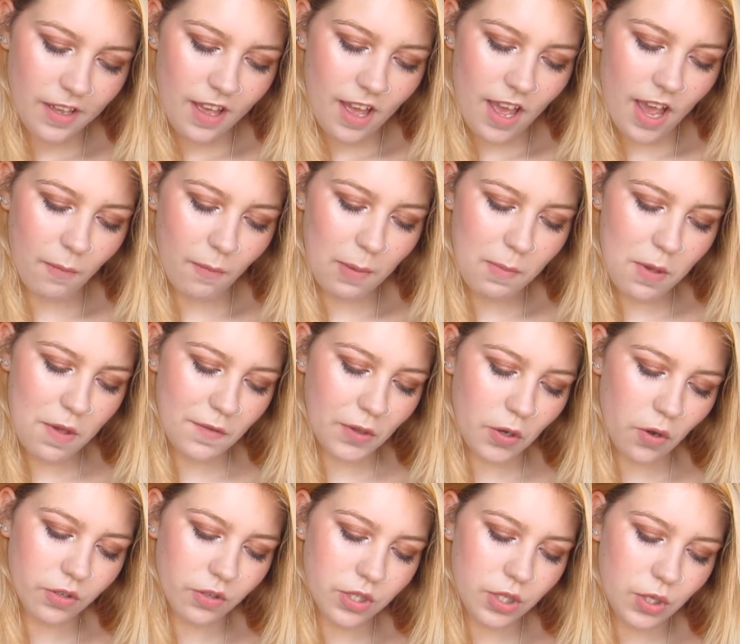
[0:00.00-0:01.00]
And we're moving
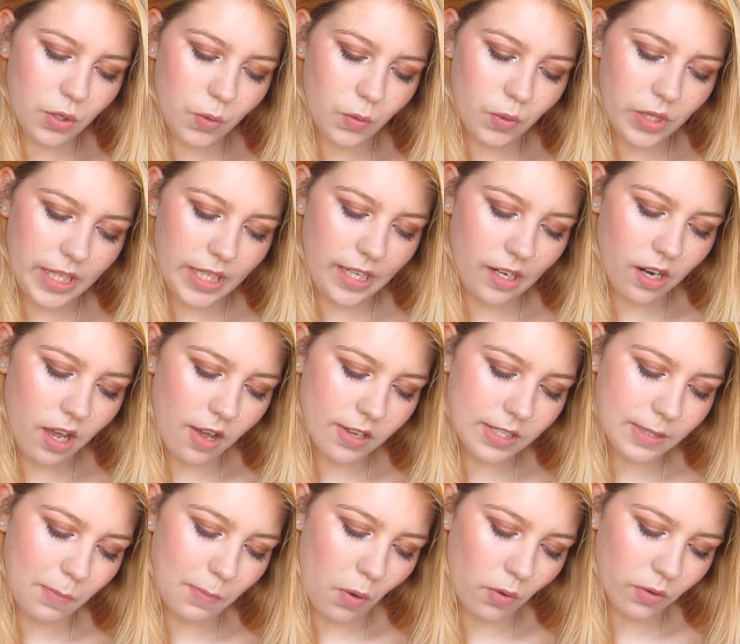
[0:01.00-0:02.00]
on to the
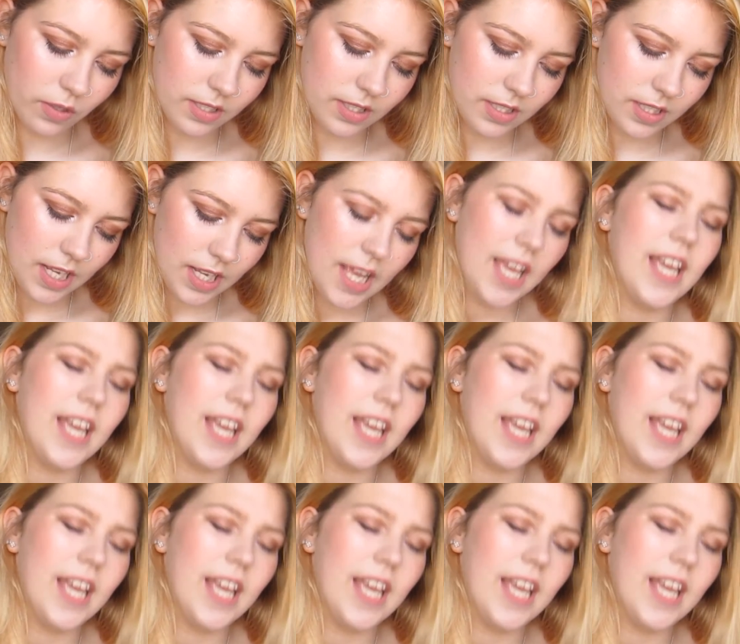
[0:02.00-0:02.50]
last box